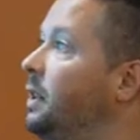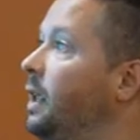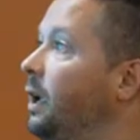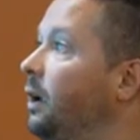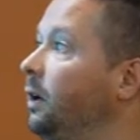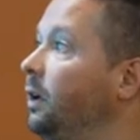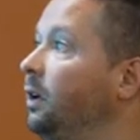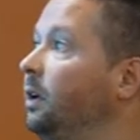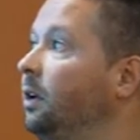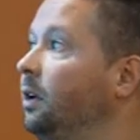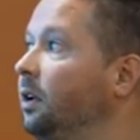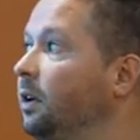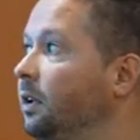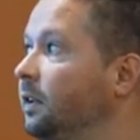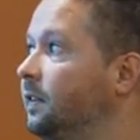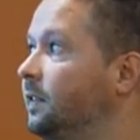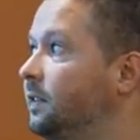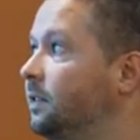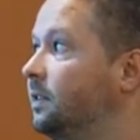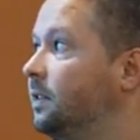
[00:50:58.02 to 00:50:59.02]
They
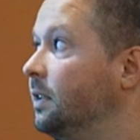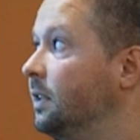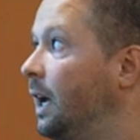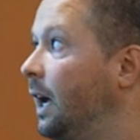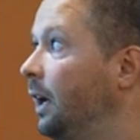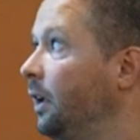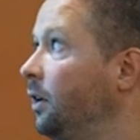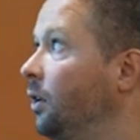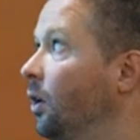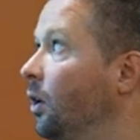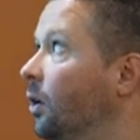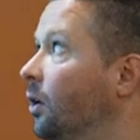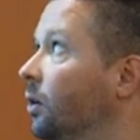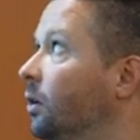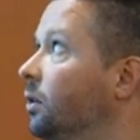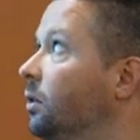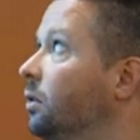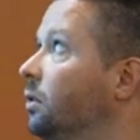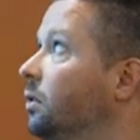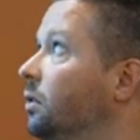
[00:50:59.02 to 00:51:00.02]
did not
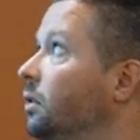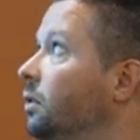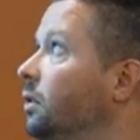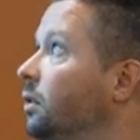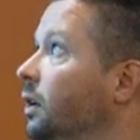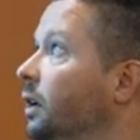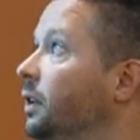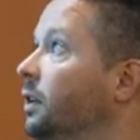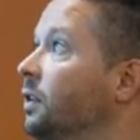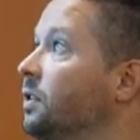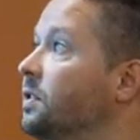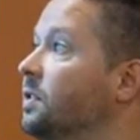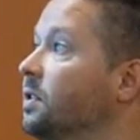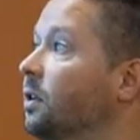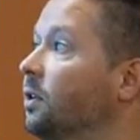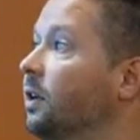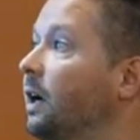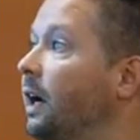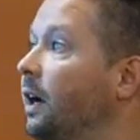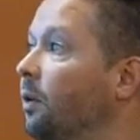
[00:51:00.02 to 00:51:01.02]
know, and they're
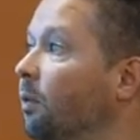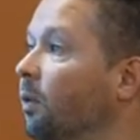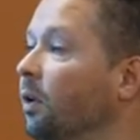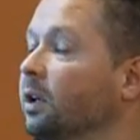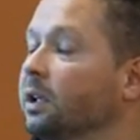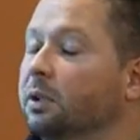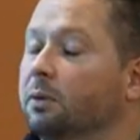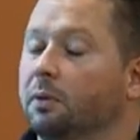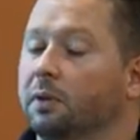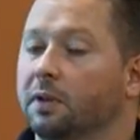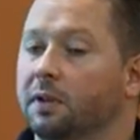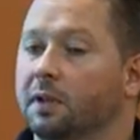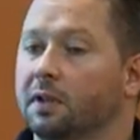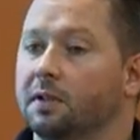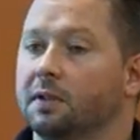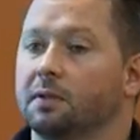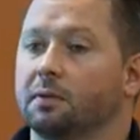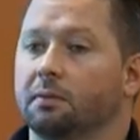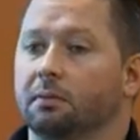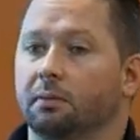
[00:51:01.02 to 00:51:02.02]
still kind of working with
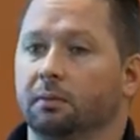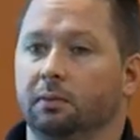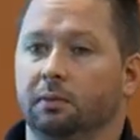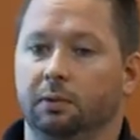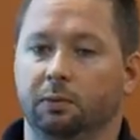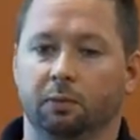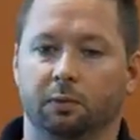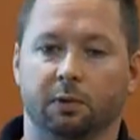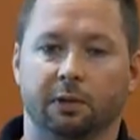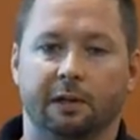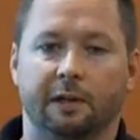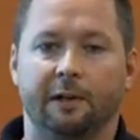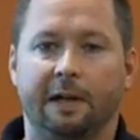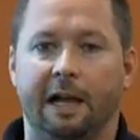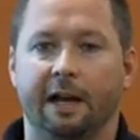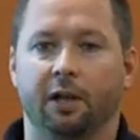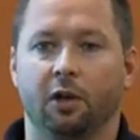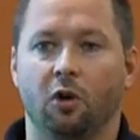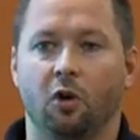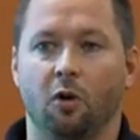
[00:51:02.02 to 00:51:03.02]
this, and we're
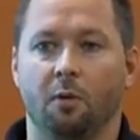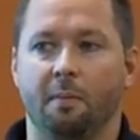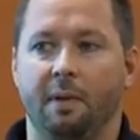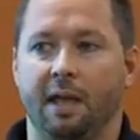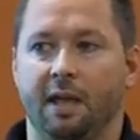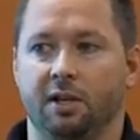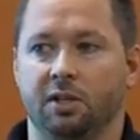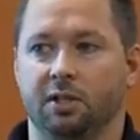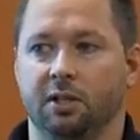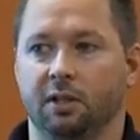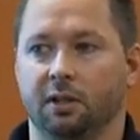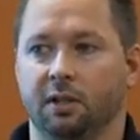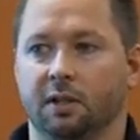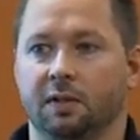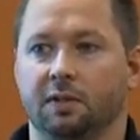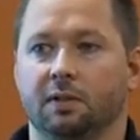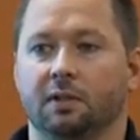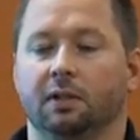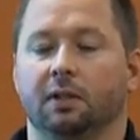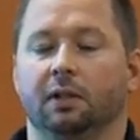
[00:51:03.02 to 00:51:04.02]
kind of co-managing
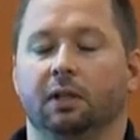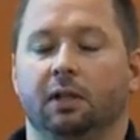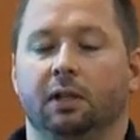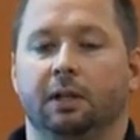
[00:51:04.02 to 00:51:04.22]
this,